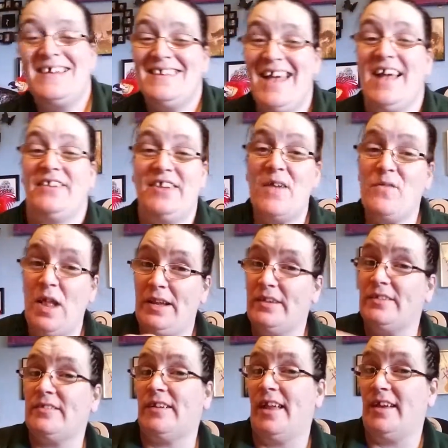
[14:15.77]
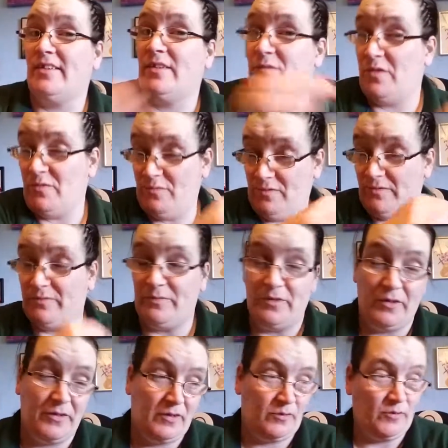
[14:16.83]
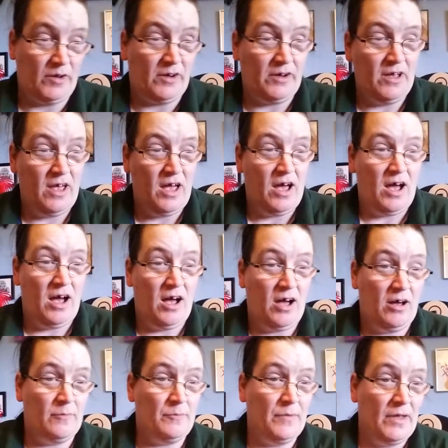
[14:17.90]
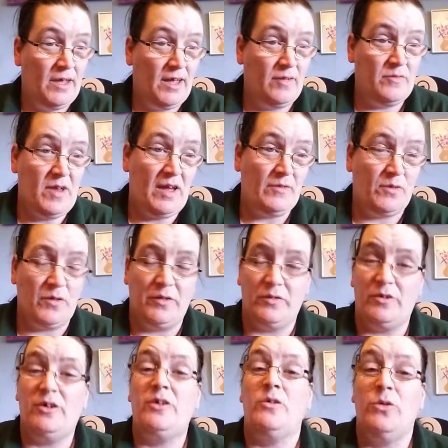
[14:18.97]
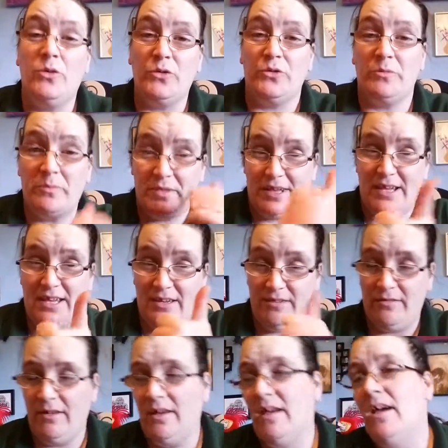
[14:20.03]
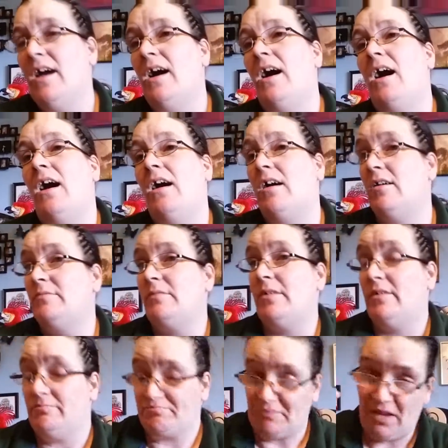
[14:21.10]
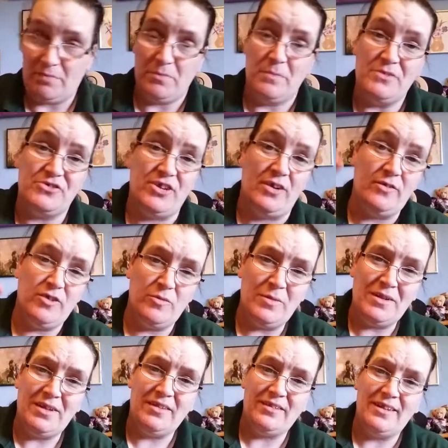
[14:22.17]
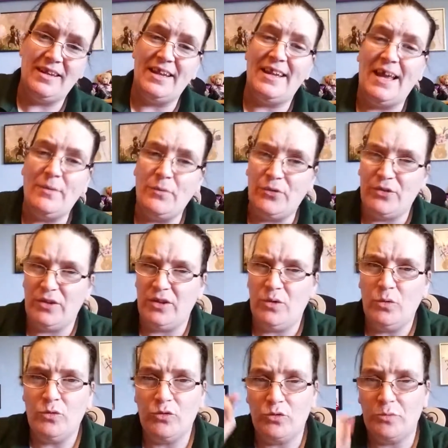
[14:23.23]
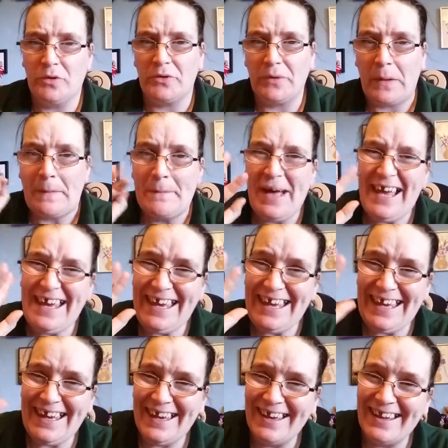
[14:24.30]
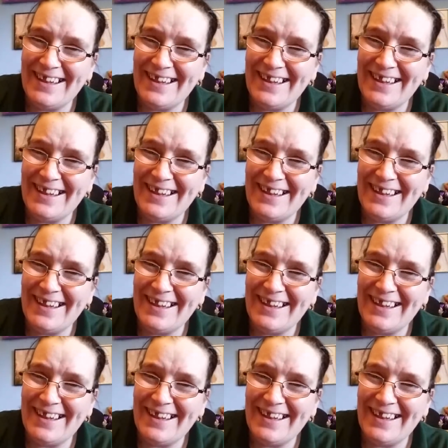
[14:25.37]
yeah, save Lennon's legs if you've got this far. If you have got this far, awesome, thank you. I've been Michelle, you've been listening, and I will see you tomorrow. Bye!